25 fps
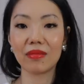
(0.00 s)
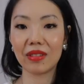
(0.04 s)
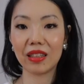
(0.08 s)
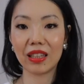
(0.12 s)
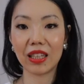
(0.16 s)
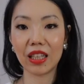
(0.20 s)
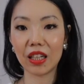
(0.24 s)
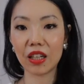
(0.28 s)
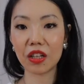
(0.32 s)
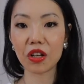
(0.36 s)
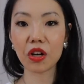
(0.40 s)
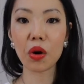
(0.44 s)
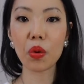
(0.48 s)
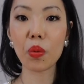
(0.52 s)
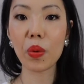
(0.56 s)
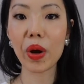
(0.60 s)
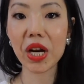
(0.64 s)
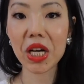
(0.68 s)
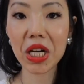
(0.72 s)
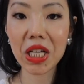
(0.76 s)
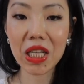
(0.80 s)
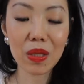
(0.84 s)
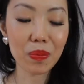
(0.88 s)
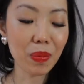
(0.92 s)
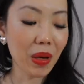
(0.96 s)
didn't know where
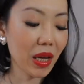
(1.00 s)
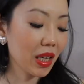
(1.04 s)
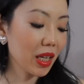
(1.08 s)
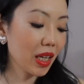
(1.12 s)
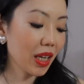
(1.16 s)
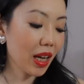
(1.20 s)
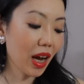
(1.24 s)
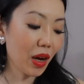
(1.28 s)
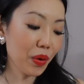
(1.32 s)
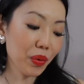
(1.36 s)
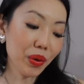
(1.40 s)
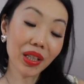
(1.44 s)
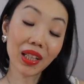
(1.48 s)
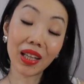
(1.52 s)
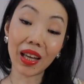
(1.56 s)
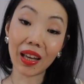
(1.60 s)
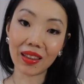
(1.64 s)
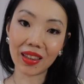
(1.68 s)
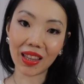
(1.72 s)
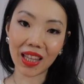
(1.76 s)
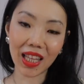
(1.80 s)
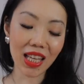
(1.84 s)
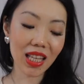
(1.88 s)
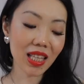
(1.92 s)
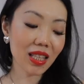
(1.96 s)
to spend it, I would
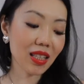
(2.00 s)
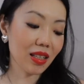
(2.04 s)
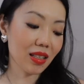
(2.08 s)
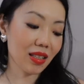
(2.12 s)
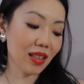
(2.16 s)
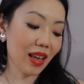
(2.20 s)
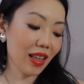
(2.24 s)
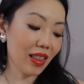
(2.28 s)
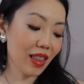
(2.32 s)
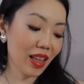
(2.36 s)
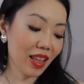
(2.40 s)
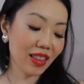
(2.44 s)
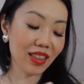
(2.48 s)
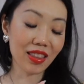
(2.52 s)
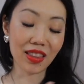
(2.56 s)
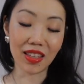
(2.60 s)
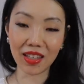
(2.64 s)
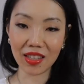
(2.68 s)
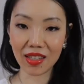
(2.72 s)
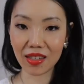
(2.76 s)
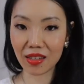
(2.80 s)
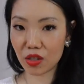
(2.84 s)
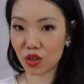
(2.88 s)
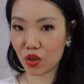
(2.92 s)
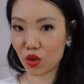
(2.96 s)
get this because I think
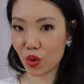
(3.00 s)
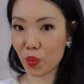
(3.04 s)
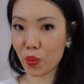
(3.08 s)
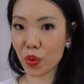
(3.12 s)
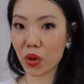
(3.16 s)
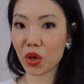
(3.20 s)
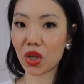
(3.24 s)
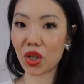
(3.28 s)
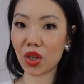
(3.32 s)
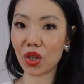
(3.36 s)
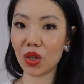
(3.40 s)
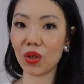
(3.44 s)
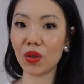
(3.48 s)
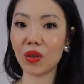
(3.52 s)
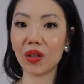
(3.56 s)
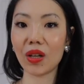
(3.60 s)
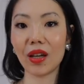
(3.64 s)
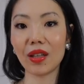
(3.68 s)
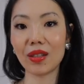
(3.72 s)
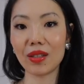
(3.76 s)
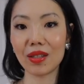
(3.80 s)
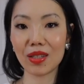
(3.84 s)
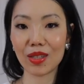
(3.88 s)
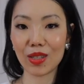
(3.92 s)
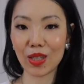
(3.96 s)
this is super cute
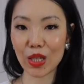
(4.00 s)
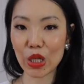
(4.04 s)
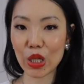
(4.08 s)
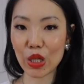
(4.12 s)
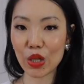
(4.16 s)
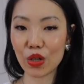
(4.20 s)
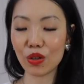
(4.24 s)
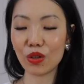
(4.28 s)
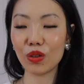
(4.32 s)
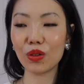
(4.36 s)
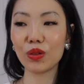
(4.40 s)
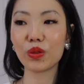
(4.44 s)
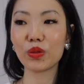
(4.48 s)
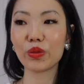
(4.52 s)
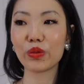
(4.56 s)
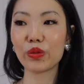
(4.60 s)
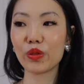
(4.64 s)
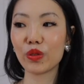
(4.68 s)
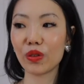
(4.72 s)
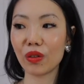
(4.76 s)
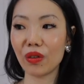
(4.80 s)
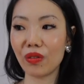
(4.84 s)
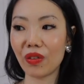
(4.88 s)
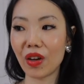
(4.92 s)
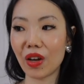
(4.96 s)
and still
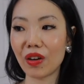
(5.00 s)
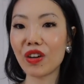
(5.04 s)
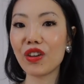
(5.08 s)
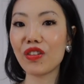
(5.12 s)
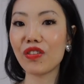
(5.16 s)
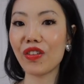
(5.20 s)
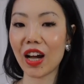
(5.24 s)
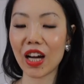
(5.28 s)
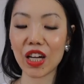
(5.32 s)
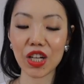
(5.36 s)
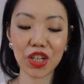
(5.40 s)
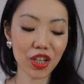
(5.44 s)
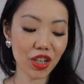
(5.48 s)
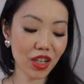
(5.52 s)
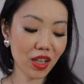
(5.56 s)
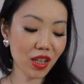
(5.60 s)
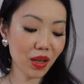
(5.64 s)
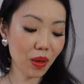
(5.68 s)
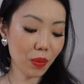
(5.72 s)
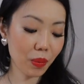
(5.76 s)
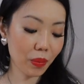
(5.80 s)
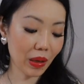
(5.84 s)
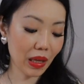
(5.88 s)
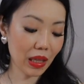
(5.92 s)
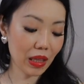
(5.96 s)
very
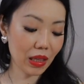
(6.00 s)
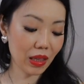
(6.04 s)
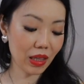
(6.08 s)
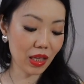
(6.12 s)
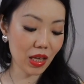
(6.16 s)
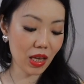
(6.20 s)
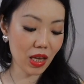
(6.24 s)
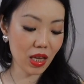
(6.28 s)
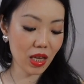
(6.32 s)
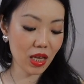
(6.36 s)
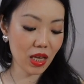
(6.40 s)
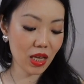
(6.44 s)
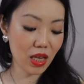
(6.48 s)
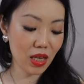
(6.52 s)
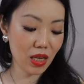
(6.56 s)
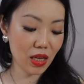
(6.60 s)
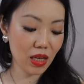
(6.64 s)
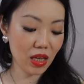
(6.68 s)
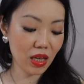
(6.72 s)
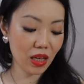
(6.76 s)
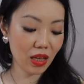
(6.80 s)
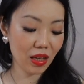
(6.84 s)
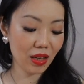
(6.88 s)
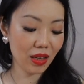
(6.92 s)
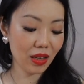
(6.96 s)
fashion, but the
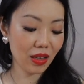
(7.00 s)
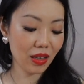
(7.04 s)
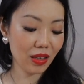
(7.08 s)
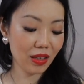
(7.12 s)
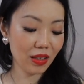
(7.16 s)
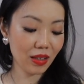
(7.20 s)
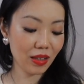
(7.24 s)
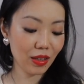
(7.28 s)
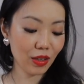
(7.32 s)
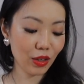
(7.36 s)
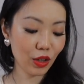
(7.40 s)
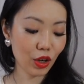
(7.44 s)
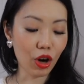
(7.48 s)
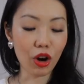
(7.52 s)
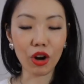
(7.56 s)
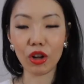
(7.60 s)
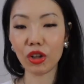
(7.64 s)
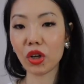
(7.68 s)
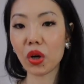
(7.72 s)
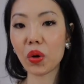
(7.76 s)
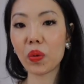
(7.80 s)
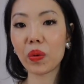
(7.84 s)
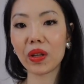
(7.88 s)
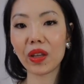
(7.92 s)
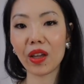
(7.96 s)

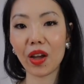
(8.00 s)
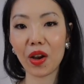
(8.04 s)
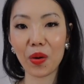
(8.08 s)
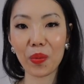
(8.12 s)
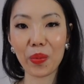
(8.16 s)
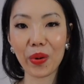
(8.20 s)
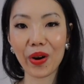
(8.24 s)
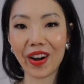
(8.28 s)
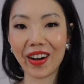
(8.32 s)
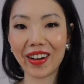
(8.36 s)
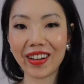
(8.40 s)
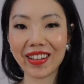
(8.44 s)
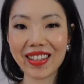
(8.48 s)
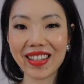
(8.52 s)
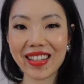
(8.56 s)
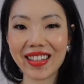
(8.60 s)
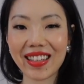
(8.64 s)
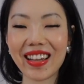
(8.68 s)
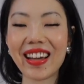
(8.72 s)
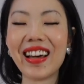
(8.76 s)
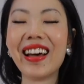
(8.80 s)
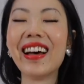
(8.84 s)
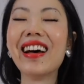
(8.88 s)
collar with AirPods,